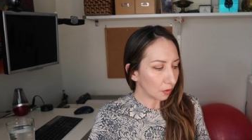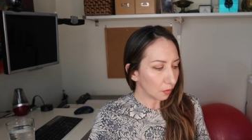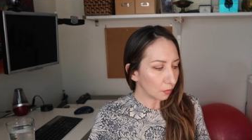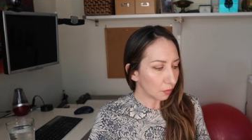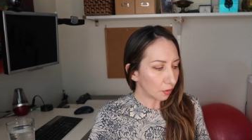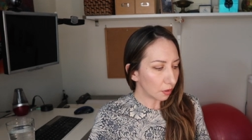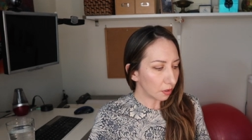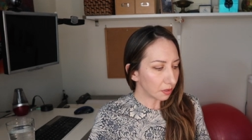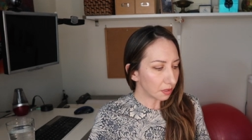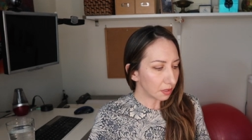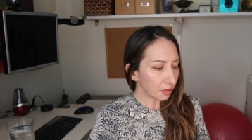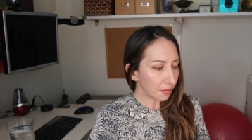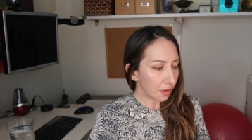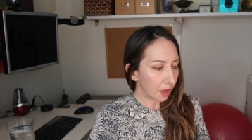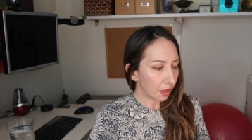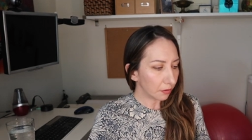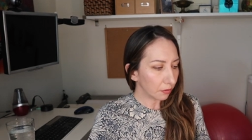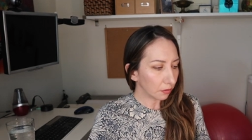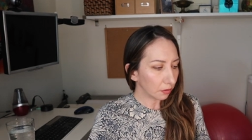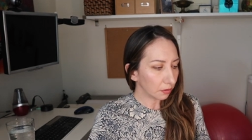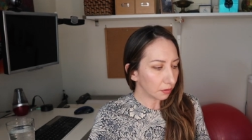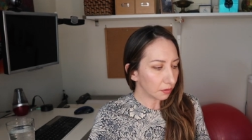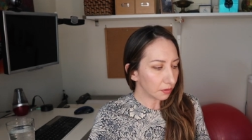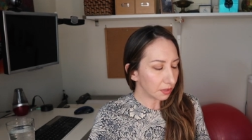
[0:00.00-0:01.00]
What are some
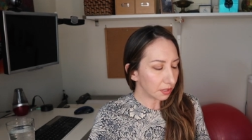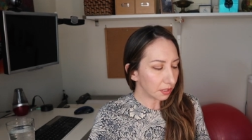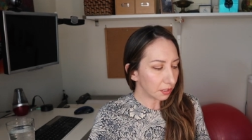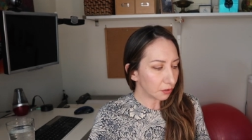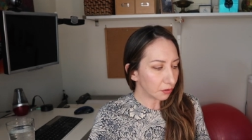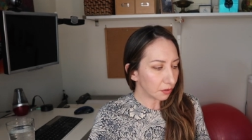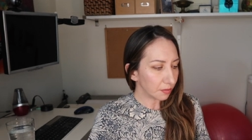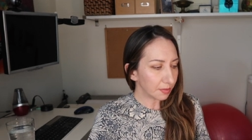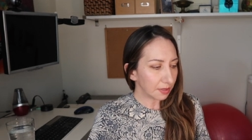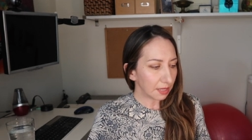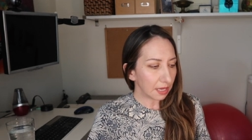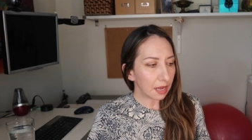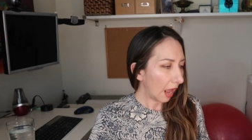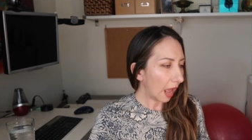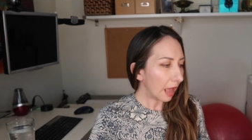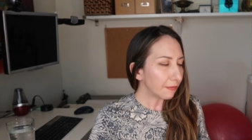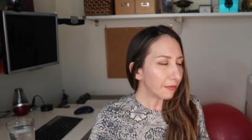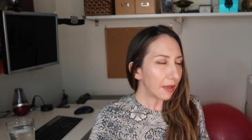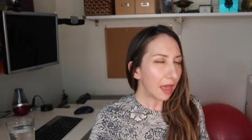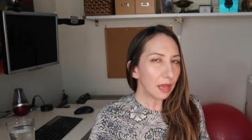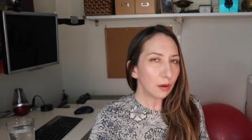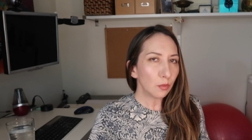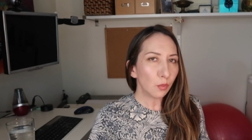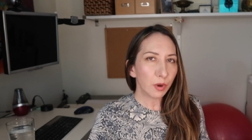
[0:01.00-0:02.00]
other lucid dreams? Like,
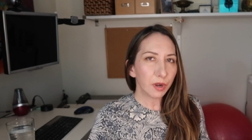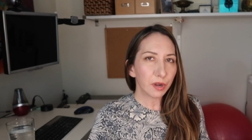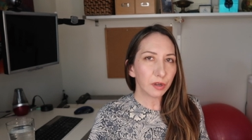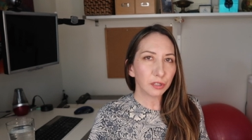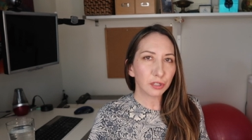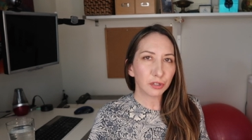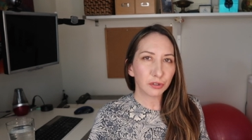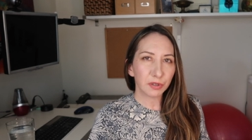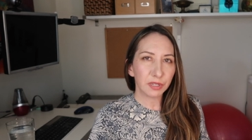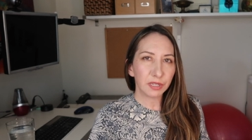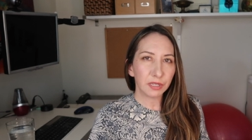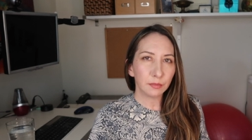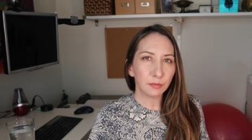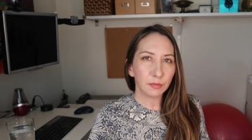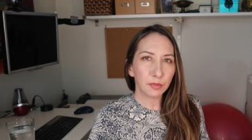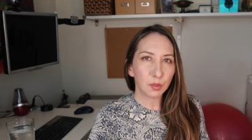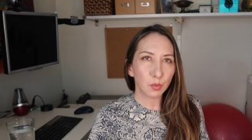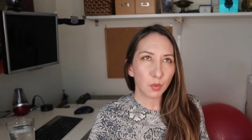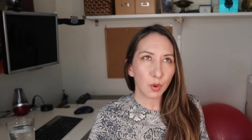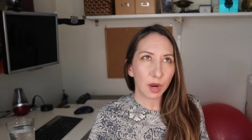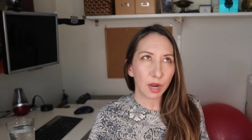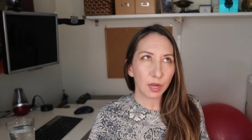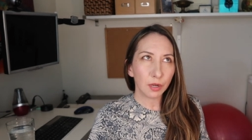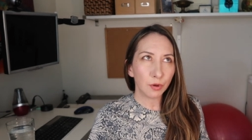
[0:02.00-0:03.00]
I've had weird dreams
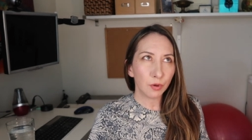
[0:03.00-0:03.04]
where I